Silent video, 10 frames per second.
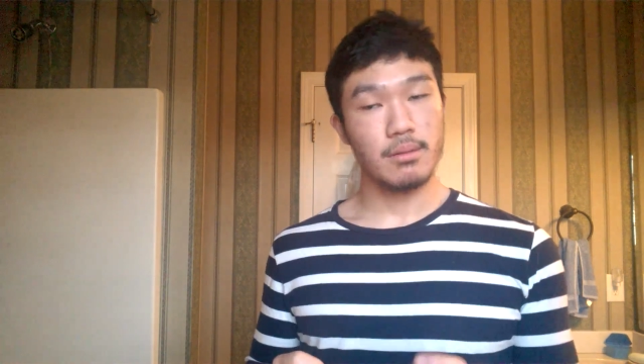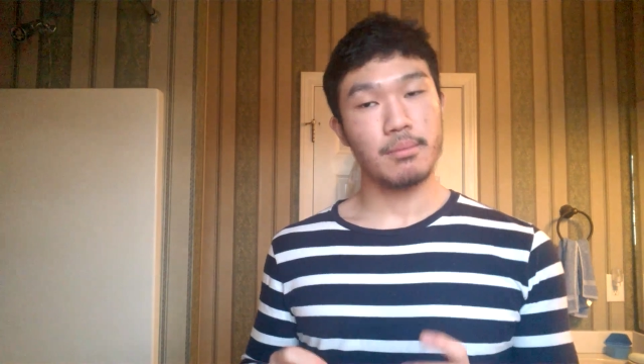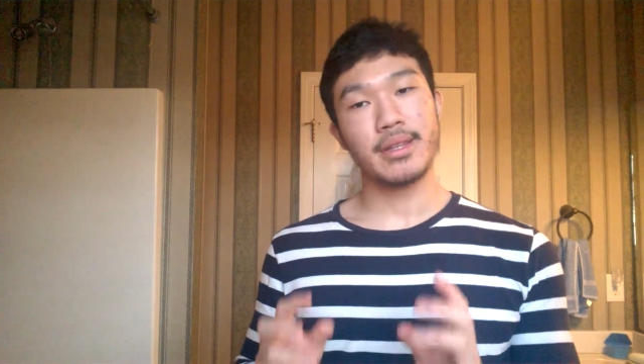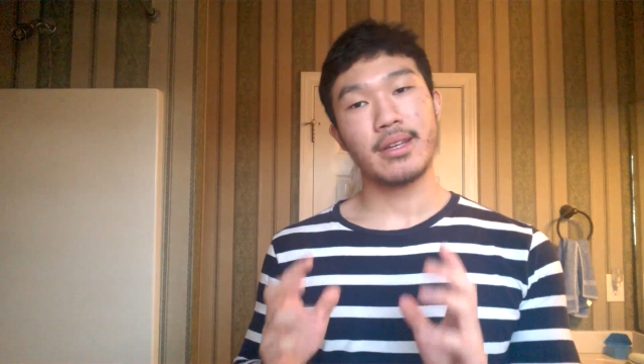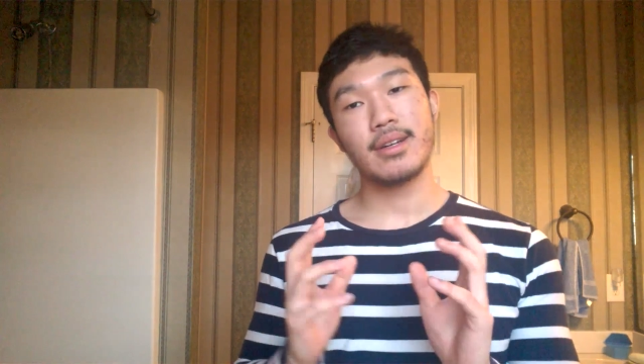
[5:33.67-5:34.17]

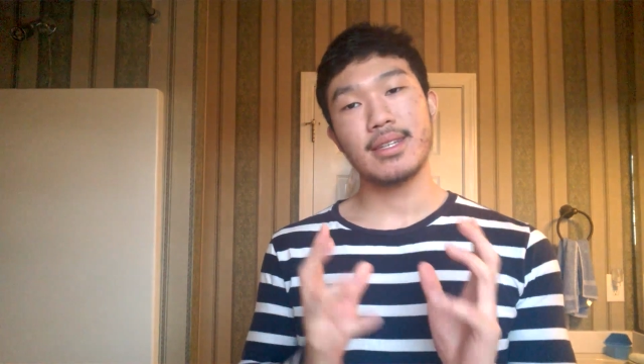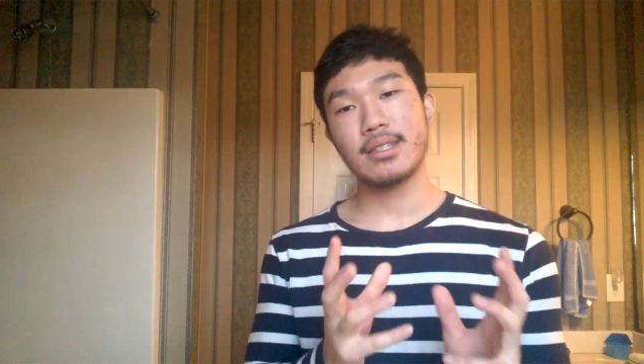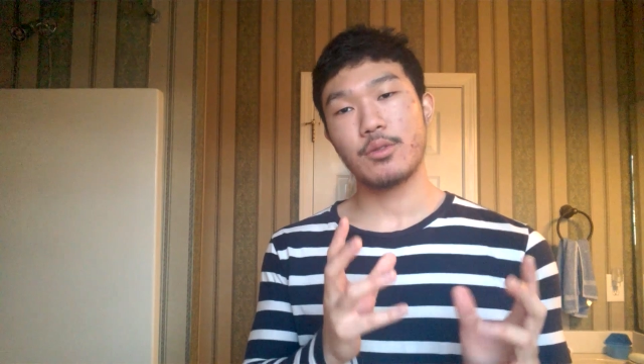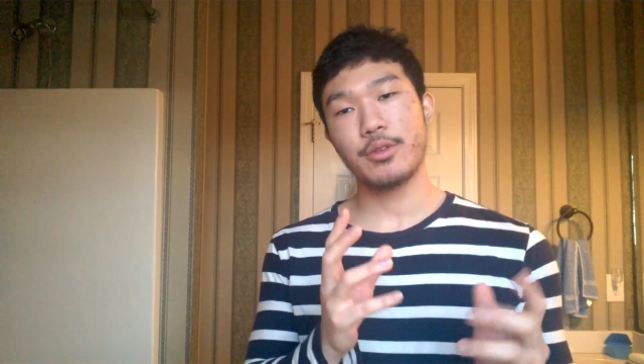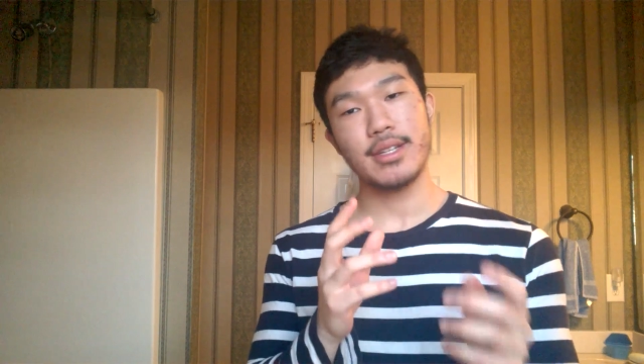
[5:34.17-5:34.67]
But there
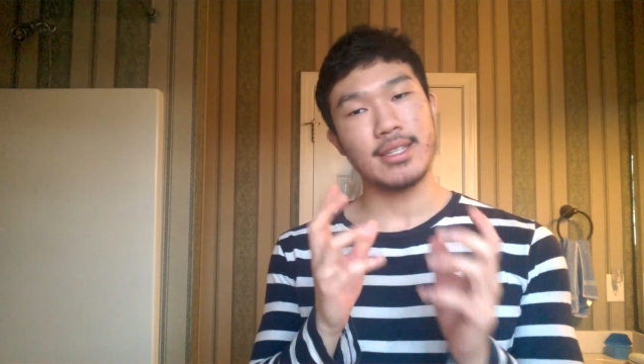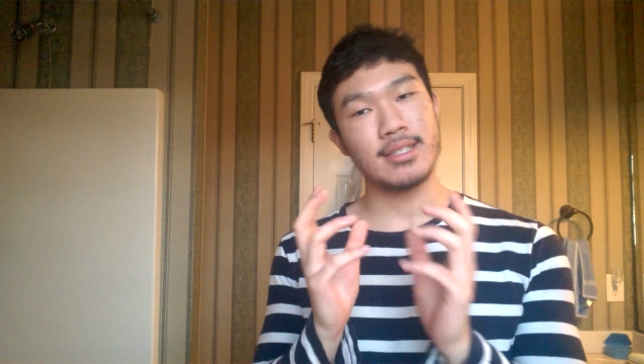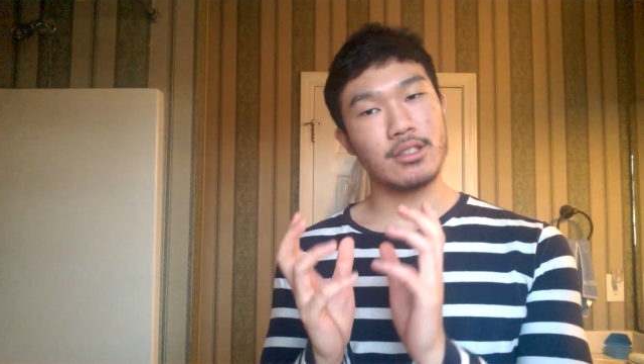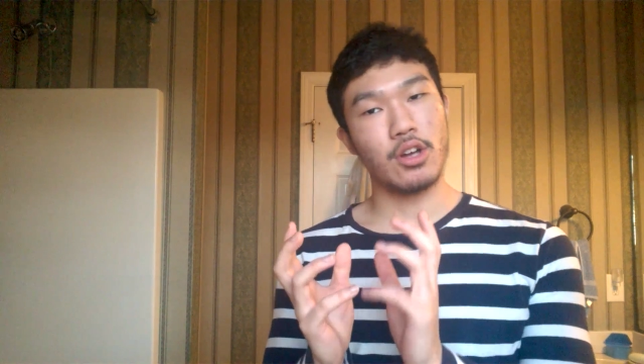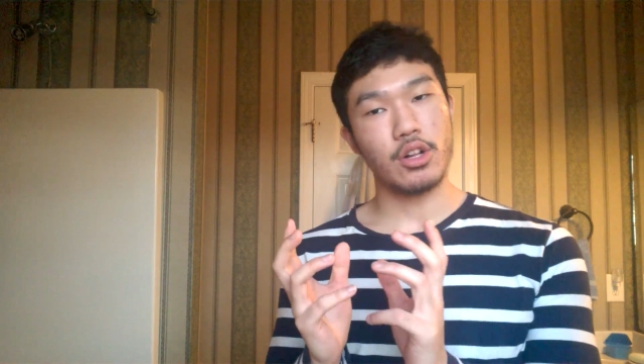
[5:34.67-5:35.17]
isn't really a
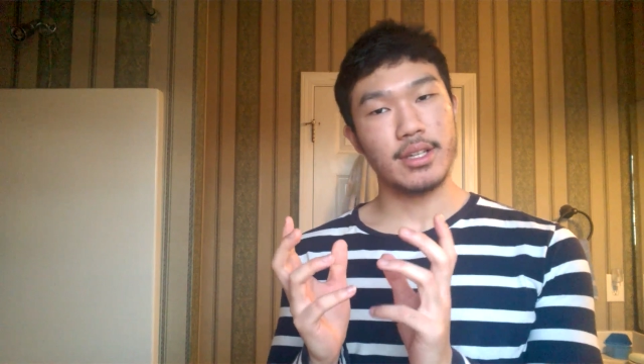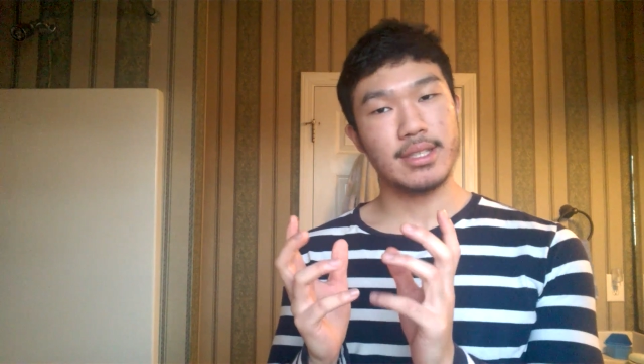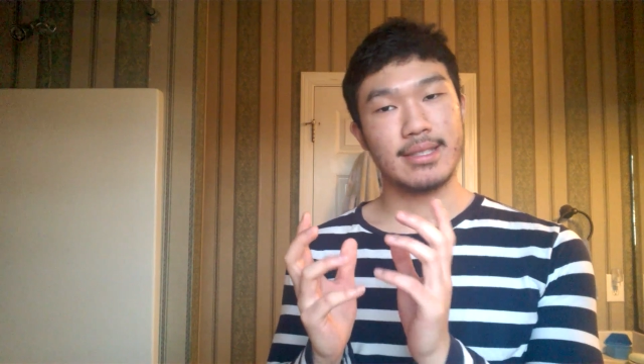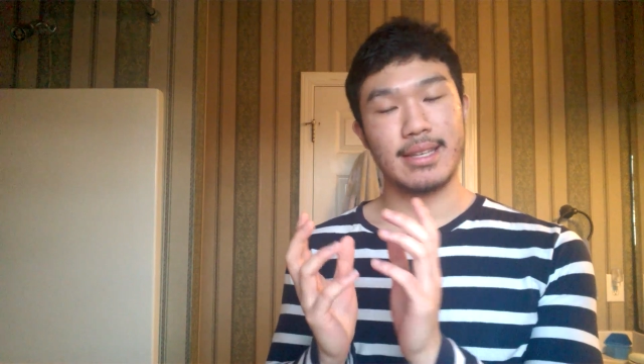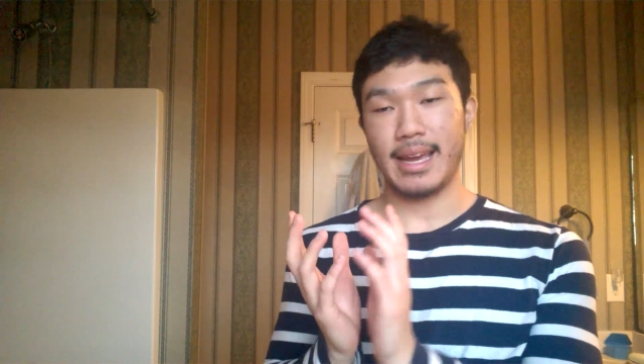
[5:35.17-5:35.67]

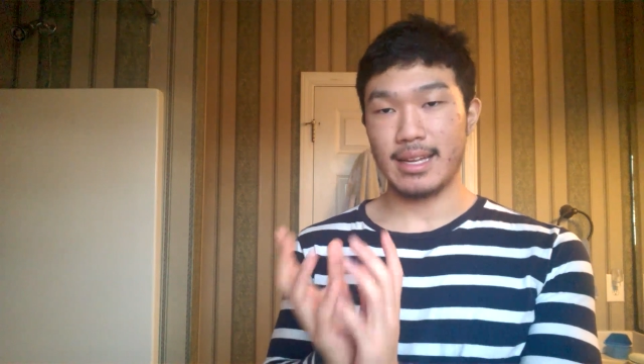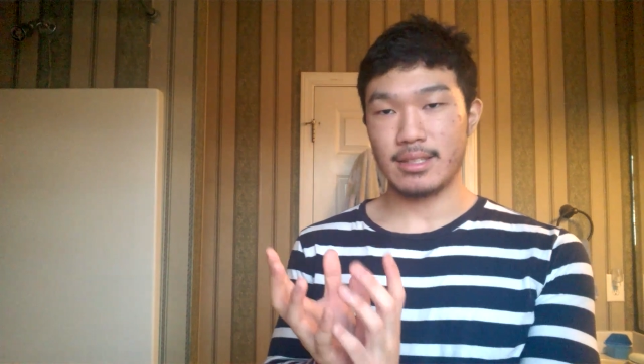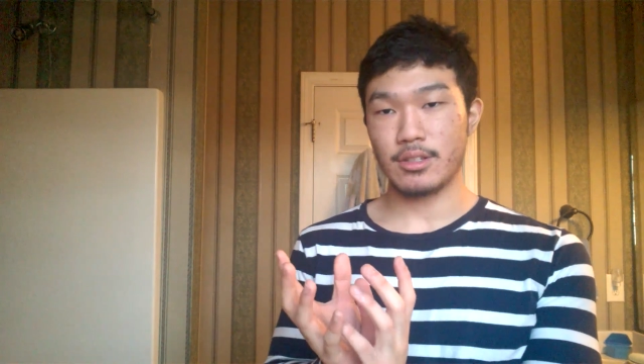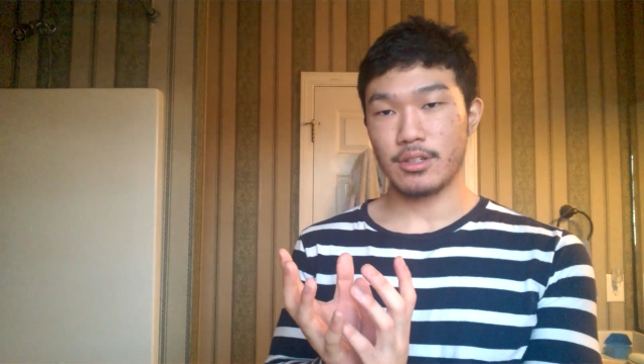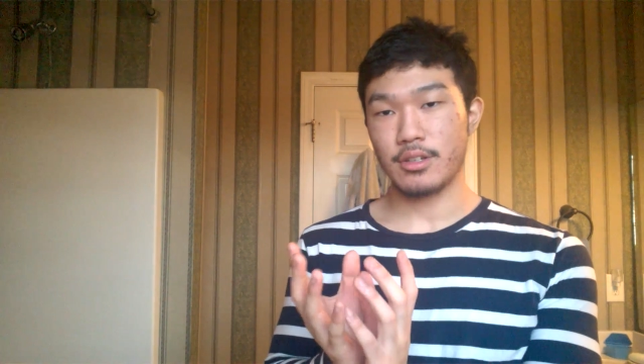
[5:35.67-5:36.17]
solid
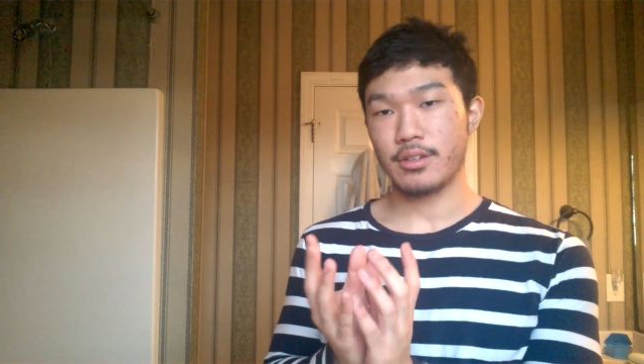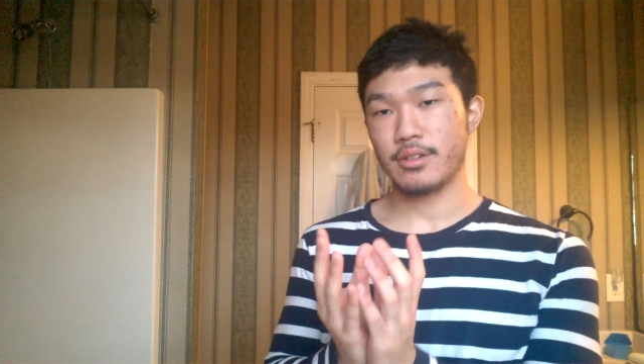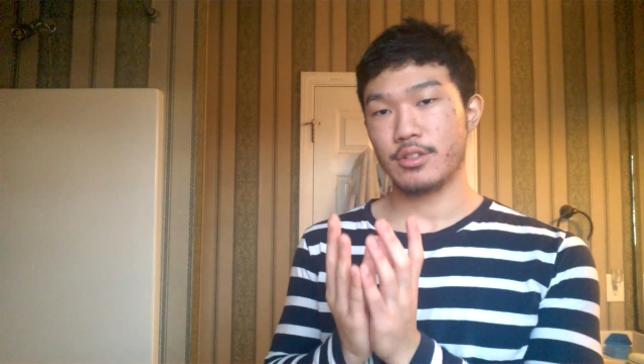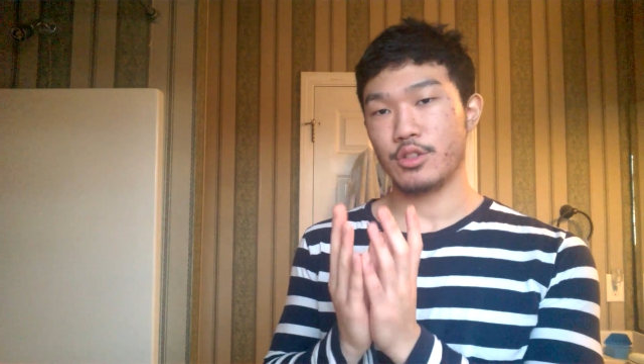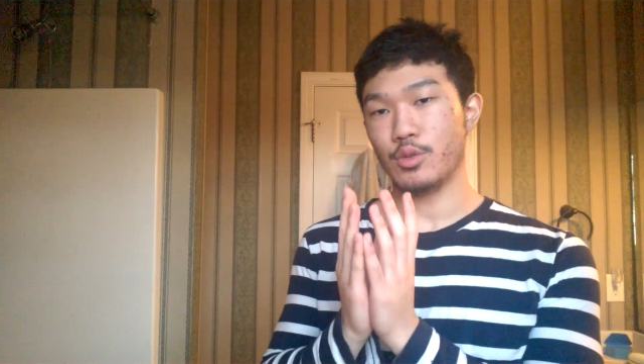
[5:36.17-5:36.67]
answer
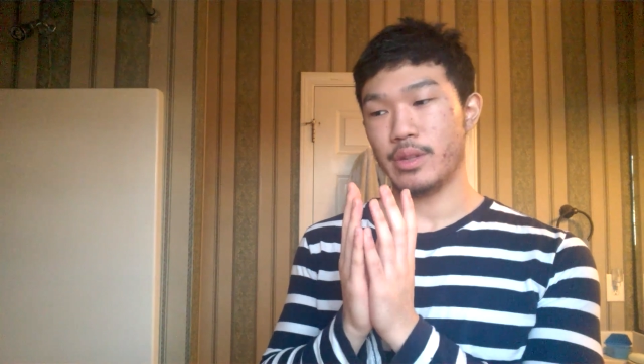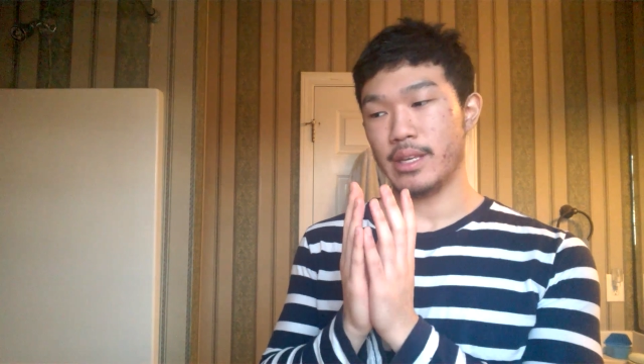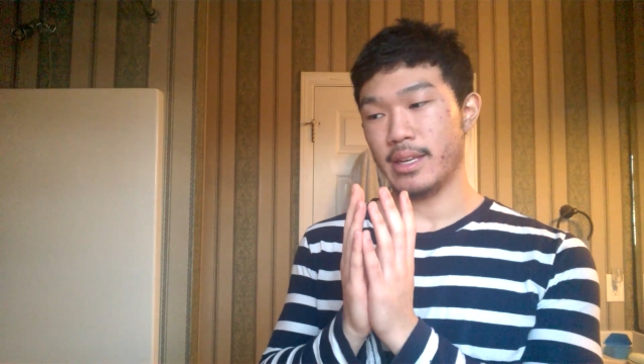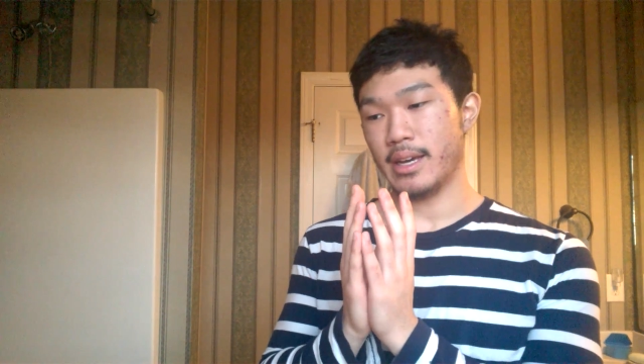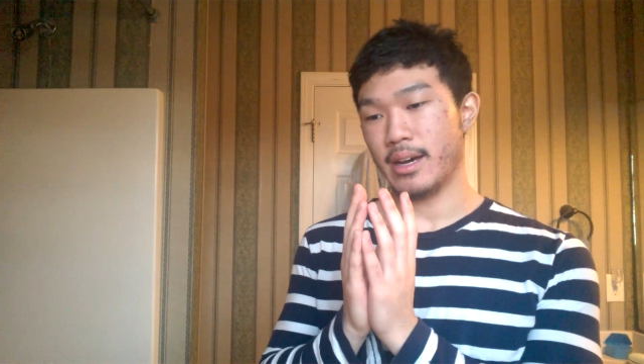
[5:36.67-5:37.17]
to
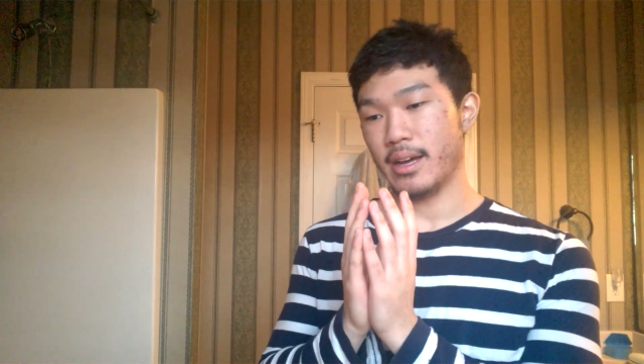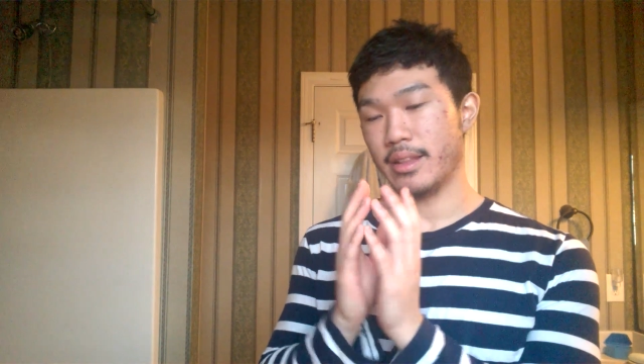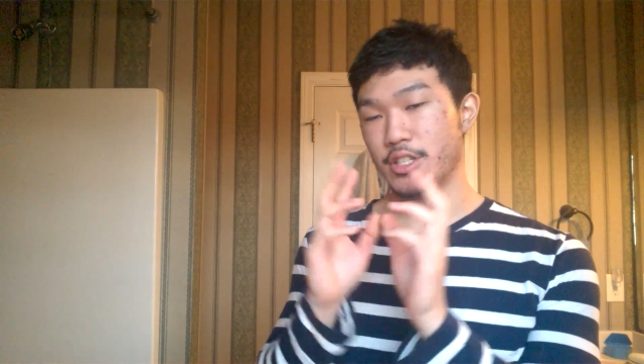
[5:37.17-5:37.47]
the uh,